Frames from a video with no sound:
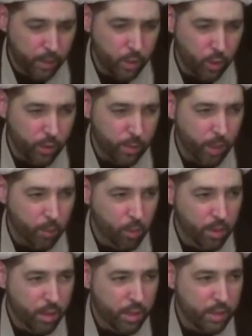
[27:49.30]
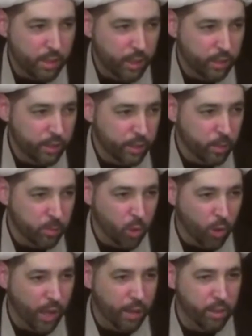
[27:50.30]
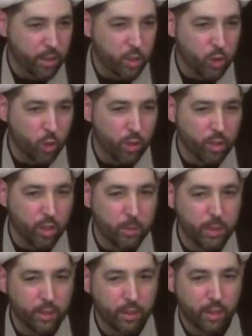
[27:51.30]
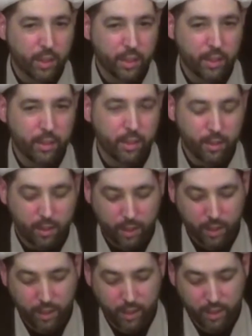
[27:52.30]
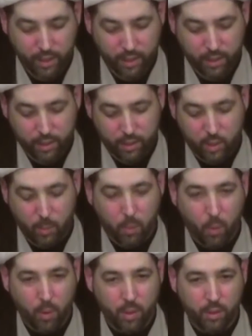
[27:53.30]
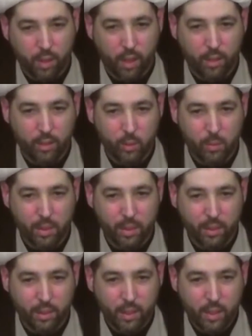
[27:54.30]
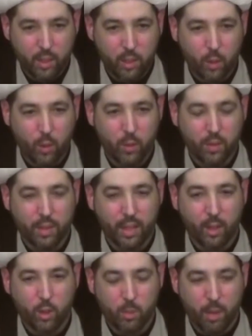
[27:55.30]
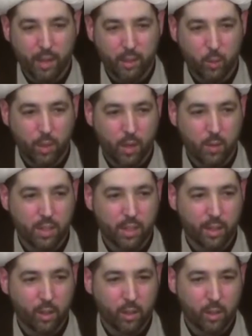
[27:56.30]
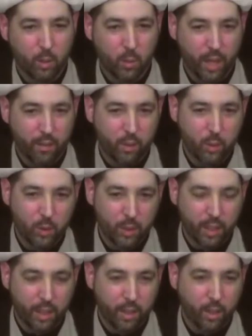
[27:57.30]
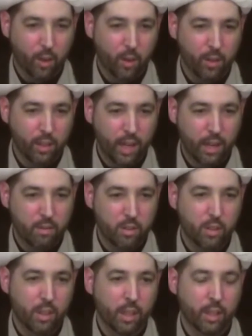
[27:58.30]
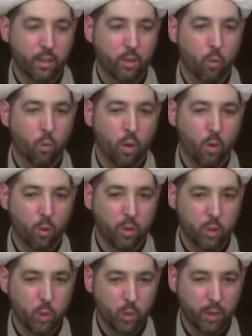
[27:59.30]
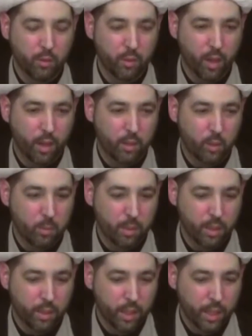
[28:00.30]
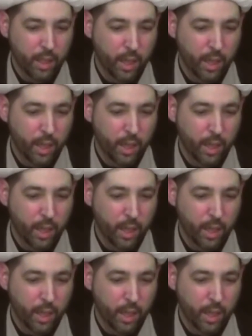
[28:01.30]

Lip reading: So Imam Rida is telling him, don't have any shortcoming in supporting the Ahlul-Bayt. So that goes back to what I was saying earlier. We have to look at our lives and what we're doing for Ahlul-Bayt